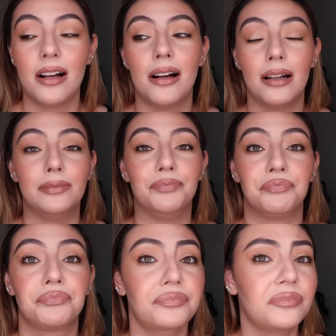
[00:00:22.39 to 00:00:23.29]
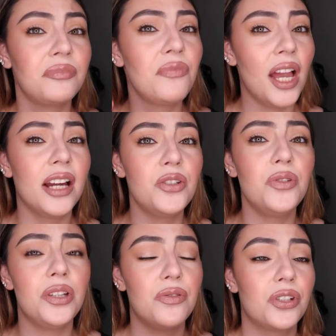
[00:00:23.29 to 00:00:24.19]
I
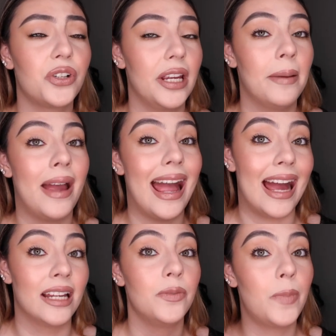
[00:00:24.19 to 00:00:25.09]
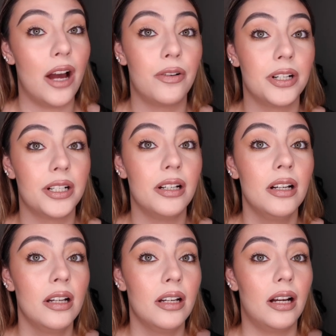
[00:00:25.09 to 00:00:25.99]
do use cream and
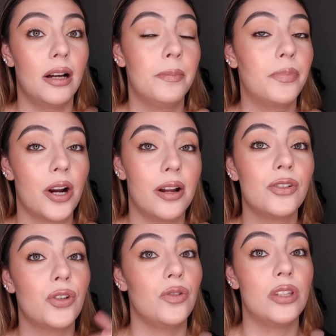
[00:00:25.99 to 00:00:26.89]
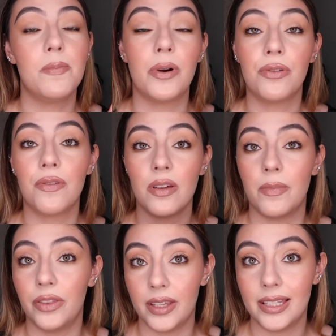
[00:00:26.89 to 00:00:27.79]
powder products, so you see both of
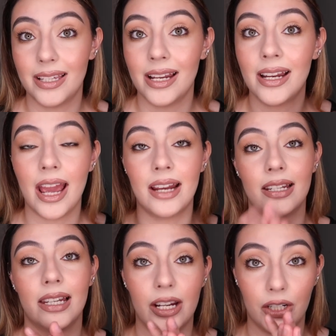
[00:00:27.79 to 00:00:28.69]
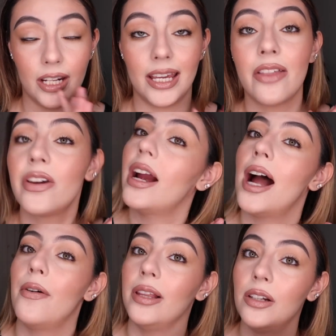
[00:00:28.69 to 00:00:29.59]
them on the skin and layered together
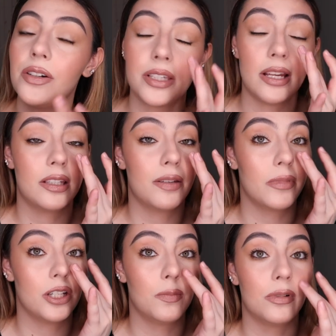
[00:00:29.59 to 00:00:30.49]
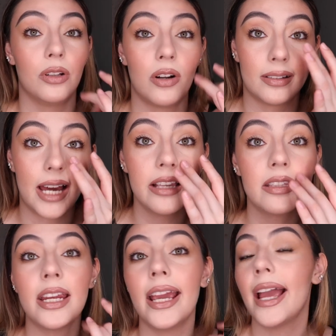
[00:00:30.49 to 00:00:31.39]
how it looks. It's much more
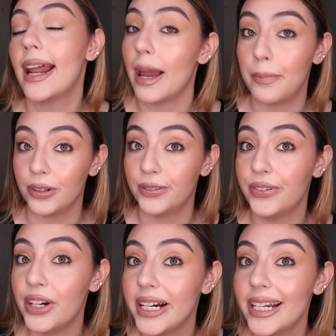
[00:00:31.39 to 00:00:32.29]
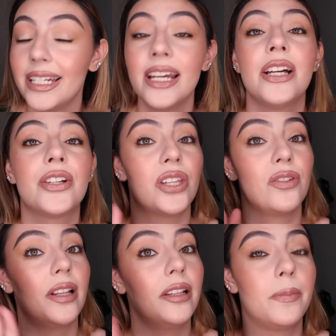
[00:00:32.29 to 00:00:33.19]
long-lasting, and I prefer it because I
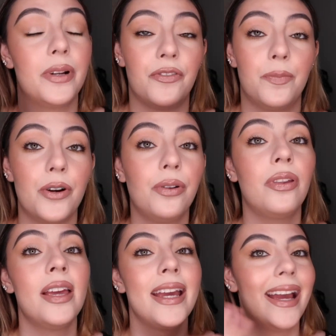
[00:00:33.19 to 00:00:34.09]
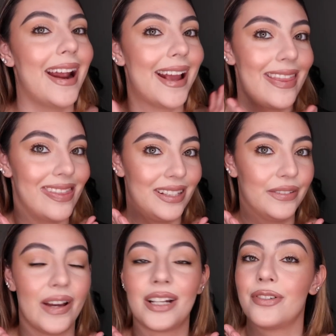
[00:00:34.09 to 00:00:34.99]
use a little bit of both, and I get
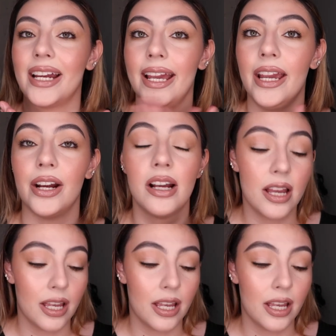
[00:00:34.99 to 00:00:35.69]
this effect right here.